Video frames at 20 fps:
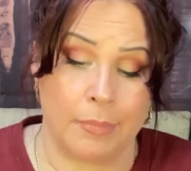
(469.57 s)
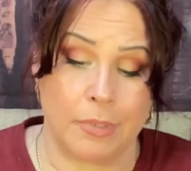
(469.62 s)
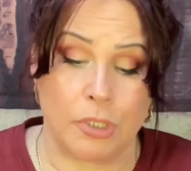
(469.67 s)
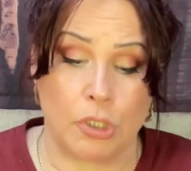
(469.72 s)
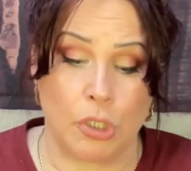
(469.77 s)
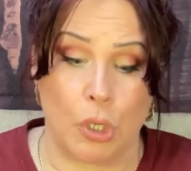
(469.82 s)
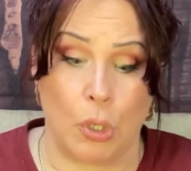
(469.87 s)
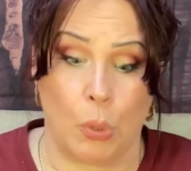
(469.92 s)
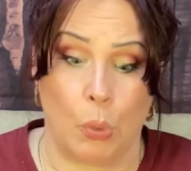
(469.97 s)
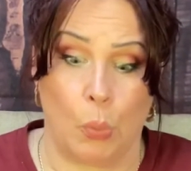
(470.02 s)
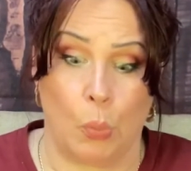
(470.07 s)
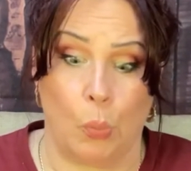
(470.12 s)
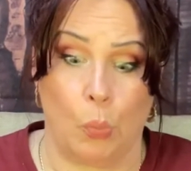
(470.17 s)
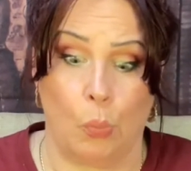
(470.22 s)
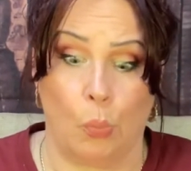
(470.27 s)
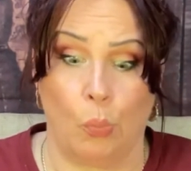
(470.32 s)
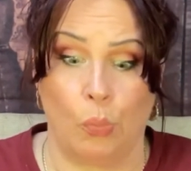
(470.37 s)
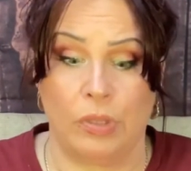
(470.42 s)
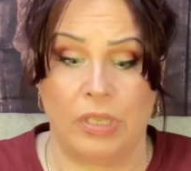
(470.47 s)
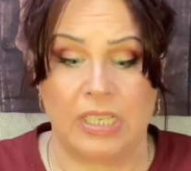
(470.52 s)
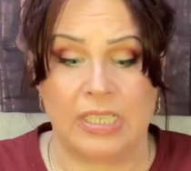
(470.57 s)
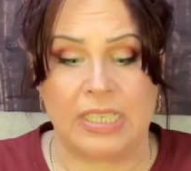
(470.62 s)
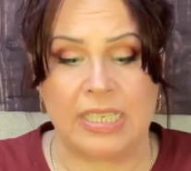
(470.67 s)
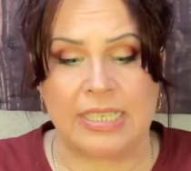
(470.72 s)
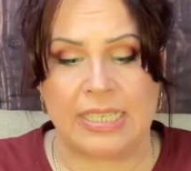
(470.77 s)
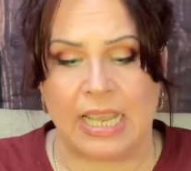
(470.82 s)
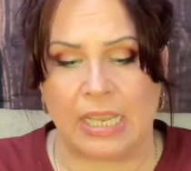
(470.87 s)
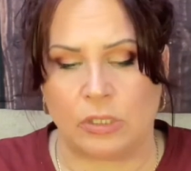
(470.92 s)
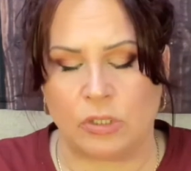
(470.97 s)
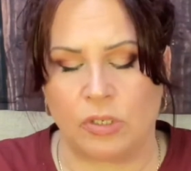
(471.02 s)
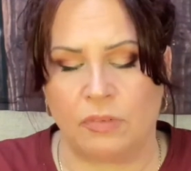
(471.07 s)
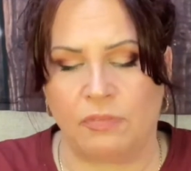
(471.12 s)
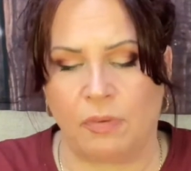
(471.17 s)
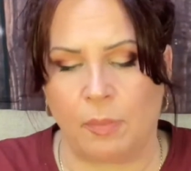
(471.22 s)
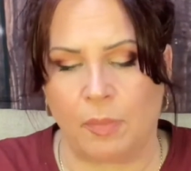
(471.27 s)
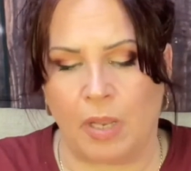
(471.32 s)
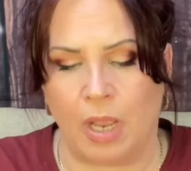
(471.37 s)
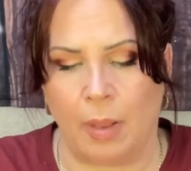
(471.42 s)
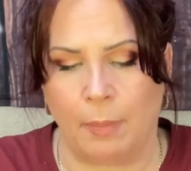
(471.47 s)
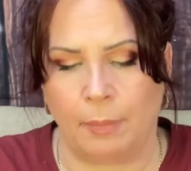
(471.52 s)
So this is actually
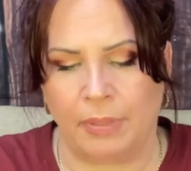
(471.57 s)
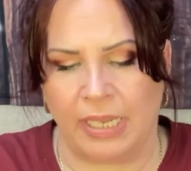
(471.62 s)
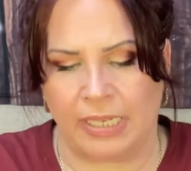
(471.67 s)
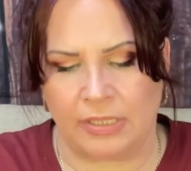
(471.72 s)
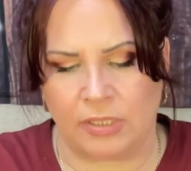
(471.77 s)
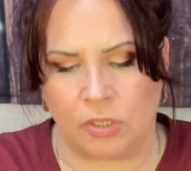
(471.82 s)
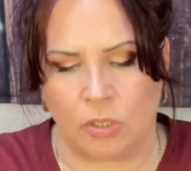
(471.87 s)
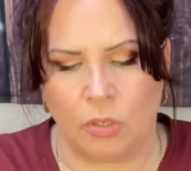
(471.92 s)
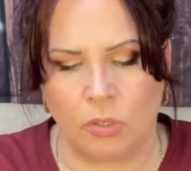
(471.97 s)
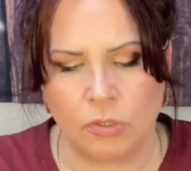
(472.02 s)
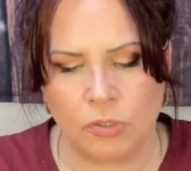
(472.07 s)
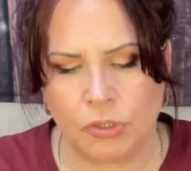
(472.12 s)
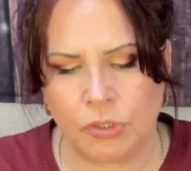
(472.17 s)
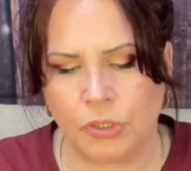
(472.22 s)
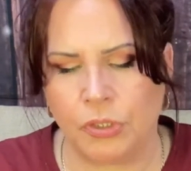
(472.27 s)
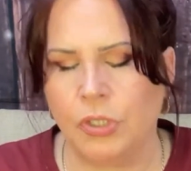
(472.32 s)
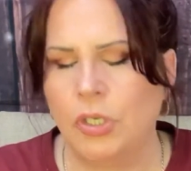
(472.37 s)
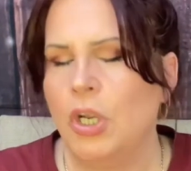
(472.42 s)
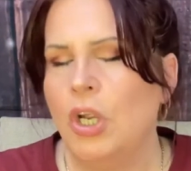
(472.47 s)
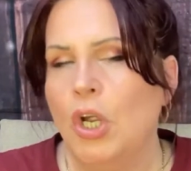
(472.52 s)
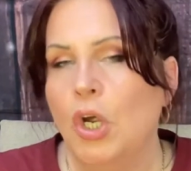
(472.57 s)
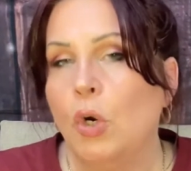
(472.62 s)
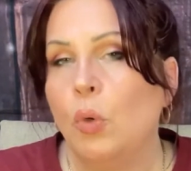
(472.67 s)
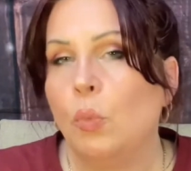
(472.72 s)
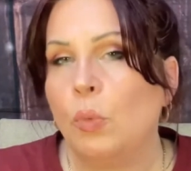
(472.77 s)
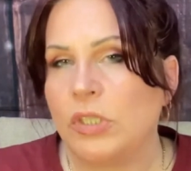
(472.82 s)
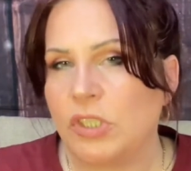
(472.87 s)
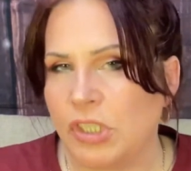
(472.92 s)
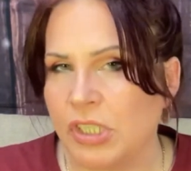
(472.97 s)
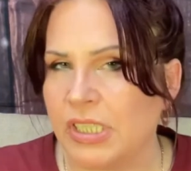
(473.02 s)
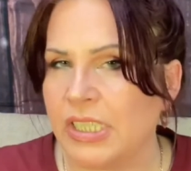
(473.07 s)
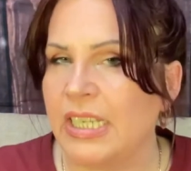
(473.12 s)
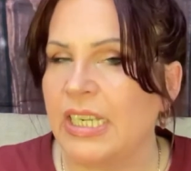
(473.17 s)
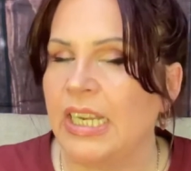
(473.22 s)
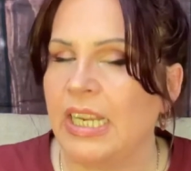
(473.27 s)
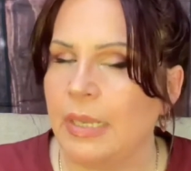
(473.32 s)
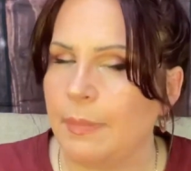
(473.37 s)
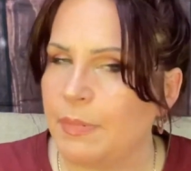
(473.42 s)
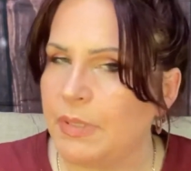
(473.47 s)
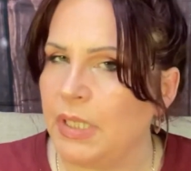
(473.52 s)
from Complex Culture, which is an
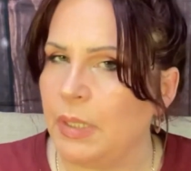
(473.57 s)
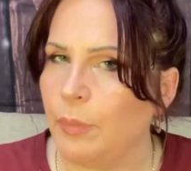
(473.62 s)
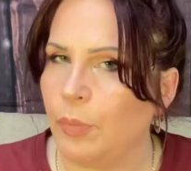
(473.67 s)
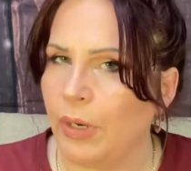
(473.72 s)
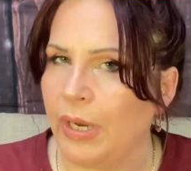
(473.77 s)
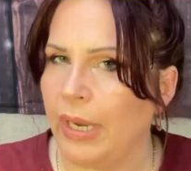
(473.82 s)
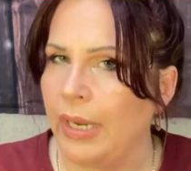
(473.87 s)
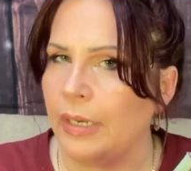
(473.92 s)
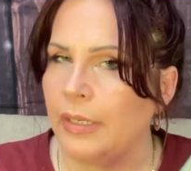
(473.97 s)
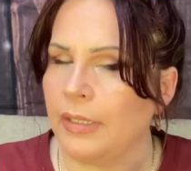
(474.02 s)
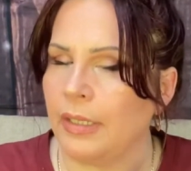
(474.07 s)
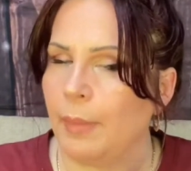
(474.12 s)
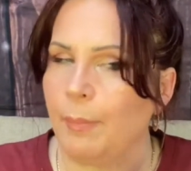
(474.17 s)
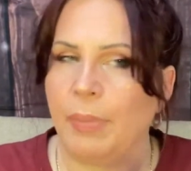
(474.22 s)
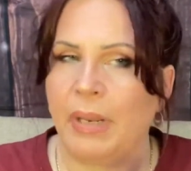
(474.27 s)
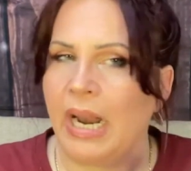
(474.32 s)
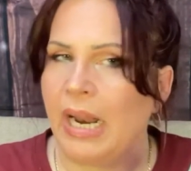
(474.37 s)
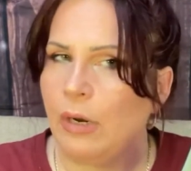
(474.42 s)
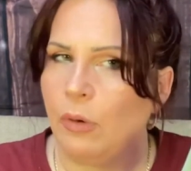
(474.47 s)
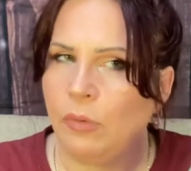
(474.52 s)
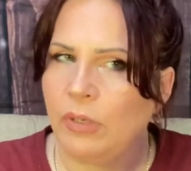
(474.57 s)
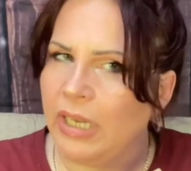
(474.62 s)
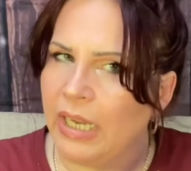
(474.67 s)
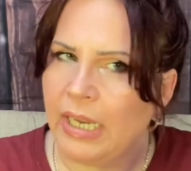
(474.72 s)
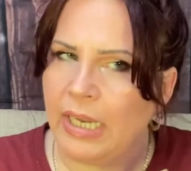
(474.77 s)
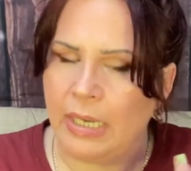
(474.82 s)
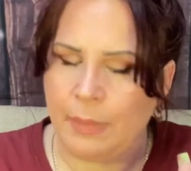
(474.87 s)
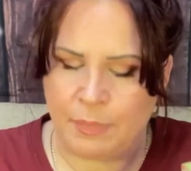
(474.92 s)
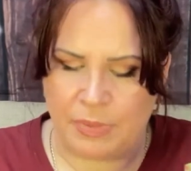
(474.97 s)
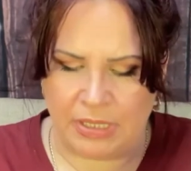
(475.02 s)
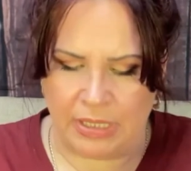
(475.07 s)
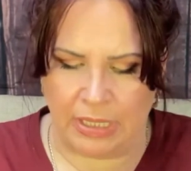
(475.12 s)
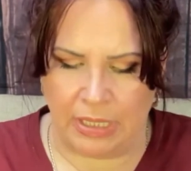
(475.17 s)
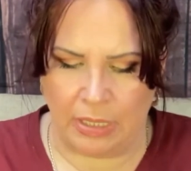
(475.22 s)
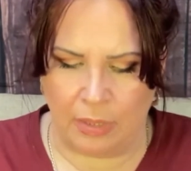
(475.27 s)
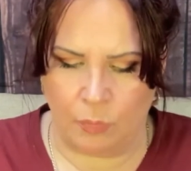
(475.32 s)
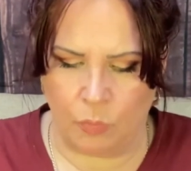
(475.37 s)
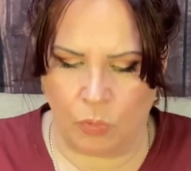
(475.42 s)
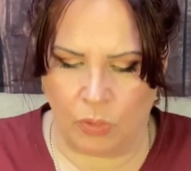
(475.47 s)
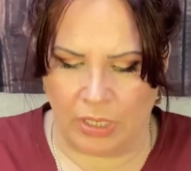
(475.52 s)
Ipsy brand, but I don't get Ipsy
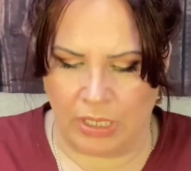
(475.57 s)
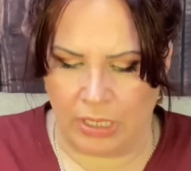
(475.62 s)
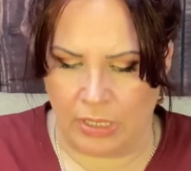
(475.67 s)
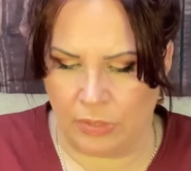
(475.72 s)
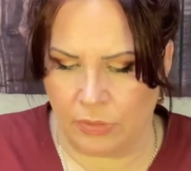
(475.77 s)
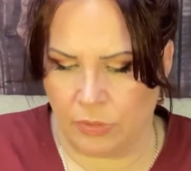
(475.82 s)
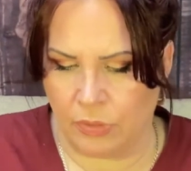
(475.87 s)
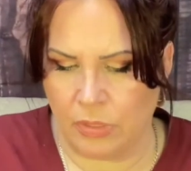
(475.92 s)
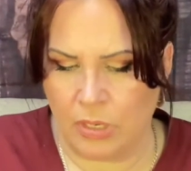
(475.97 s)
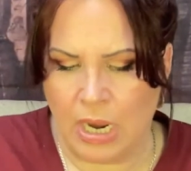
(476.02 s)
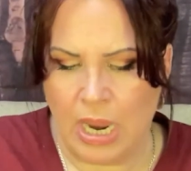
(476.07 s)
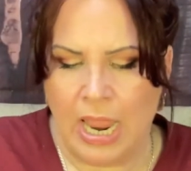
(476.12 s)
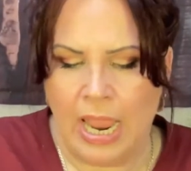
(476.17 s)
anymore either.